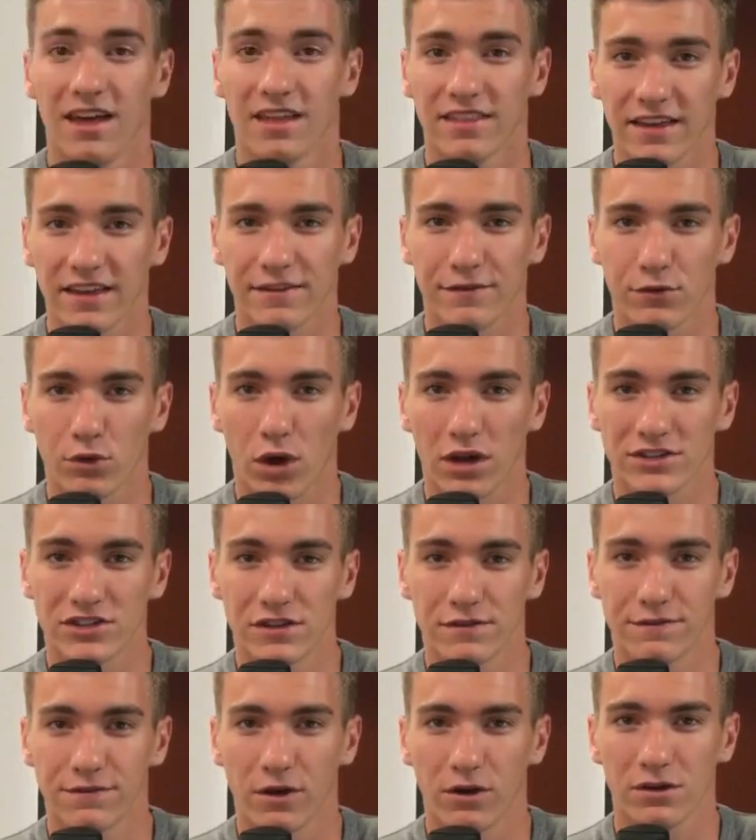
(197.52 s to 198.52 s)
Thanks for
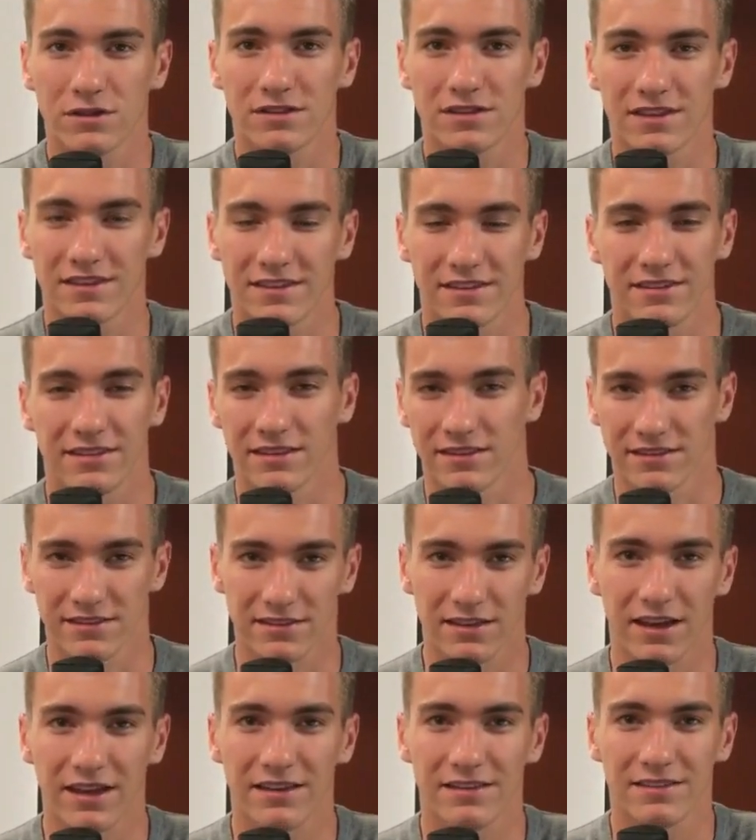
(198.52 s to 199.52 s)
watching, folks. This is The
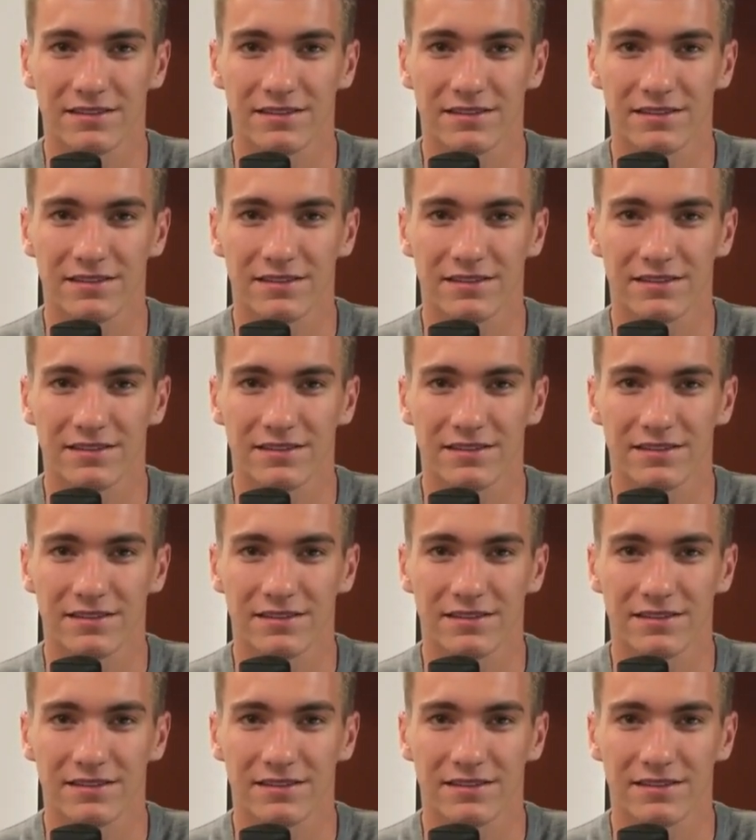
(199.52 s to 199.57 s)
Slice.